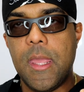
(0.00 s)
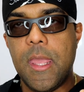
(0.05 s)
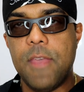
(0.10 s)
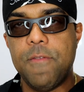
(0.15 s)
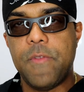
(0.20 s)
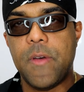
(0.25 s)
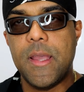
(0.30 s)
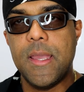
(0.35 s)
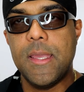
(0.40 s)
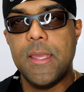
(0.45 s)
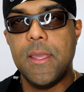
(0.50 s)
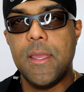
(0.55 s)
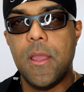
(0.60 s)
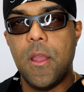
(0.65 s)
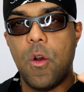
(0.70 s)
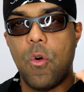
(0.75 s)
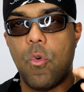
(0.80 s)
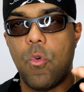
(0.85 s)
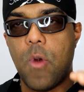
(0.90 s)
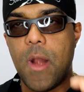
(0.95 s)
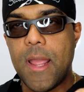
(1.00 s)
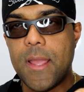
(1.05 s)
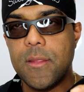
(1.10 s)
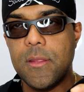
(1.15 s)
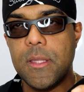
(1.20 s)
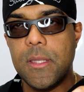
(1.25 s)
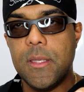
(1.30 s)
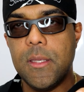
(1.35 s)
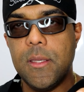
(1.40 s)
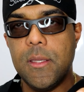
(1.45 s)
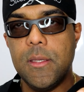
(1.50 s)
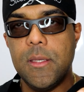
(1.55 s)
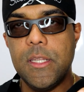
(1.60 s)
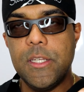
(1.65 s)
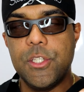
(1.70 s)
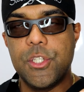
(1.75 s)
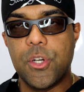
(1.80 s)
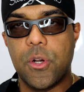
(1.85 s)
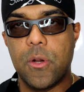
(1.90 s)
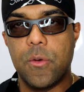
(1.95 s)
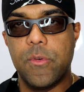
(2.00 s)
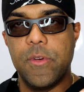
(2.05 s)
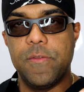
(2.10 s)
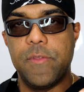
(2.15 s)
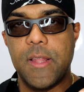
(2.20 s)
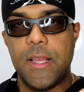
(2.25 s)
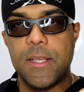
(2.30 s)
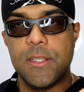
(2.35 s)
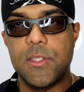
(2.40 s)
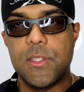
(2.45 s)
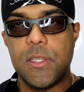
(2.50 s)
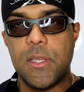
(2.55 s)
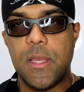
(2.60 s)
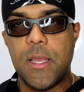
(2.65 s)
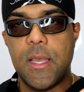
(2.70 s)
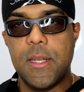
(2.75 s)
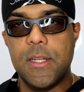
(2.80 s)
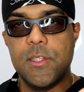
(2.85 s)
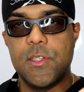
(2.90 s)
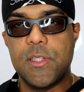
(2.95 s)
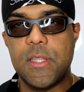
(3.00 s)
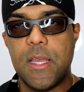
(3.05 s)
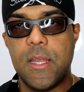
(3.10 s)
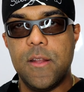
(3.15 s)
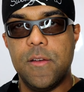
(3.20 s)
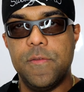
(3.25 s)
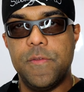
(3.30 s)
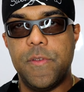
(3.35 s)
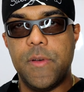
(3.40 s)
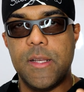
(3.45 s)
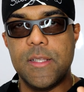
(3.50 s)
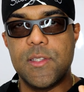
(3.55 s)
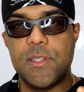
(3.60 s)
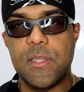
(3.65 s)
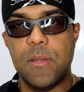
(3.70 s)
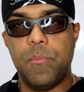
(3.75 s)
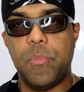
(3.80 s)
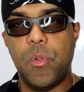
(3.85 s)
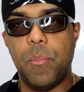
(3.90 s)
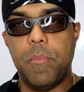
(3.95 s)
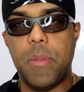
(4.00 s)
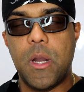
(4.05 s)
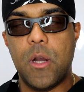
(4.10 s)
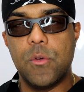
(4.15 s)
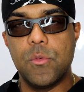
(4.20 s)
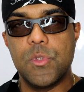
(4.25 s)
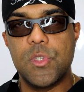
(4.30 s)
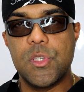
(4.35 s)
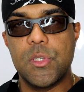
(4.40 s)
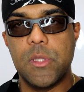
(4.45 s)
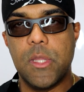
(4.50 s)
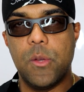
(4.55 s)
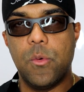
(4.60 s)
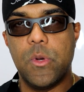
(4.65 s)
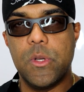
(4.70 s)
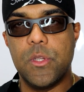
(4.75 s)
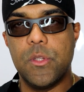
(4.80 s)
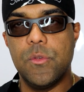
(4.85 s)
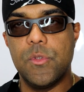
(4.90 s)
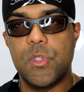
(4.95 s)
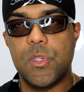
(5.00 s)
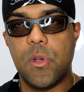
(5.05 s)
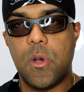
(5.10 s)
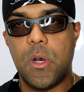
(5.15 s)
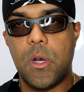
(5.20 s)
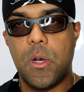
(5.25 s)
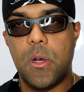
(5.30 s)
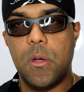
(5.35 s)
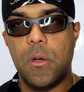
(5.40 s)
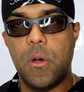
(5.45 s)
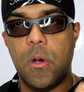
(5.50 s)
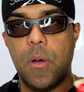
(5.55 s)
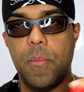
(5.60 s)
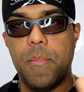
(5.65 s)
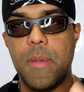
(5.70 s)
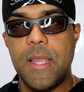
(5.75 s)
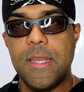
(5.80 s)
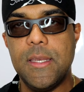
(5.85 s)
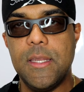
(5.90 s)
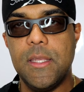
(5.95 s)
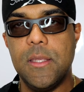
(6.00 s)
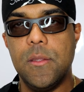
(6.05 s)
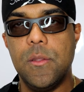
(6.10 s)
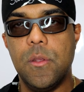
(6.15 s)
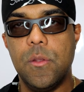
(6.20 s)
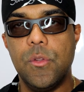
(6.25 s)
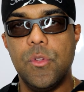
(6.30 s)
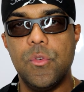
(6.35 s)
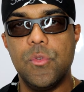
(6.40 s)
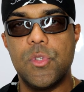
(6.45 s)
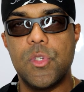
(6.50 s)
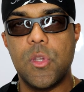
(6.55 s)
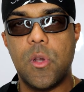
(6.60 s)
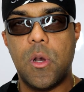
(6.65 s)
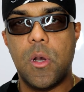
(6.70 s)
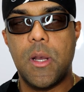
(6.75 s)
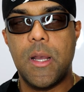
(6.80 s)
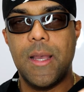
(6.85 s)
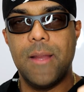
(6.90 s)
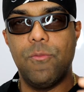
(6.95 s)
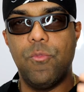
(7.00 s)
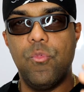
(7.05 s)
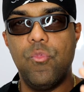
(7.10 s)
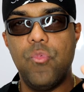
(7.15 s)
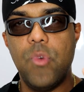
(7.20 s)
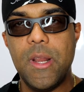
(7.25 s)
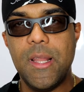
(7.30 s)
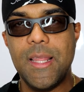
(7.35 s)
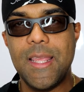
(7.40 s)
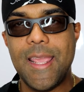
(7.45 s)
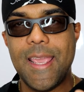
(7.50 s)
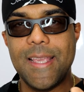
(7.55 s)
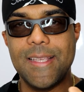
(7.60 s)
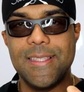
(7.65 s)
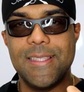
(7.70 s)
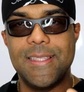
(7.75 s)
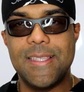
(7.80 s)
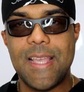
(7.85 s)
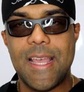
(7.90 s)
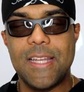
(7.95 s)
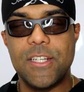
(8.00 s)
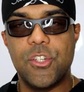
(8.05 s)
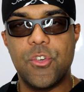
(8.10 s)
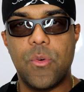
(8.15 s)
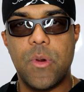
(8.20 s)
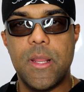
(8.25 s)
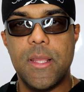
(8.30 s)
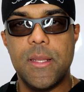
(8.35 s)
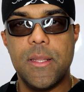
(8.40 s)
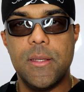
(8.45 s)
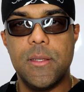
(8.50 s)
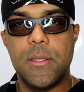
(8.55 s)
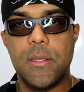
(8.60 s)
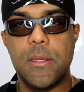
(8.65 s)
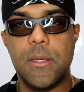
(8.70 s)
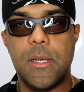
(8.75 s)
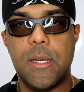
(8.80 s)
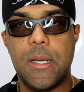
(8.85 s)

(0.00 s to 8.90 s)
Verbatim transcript: If I ran the knee jerk reflex and instead of a simple bounce like what you saw on my knee, you saw a really exaggerated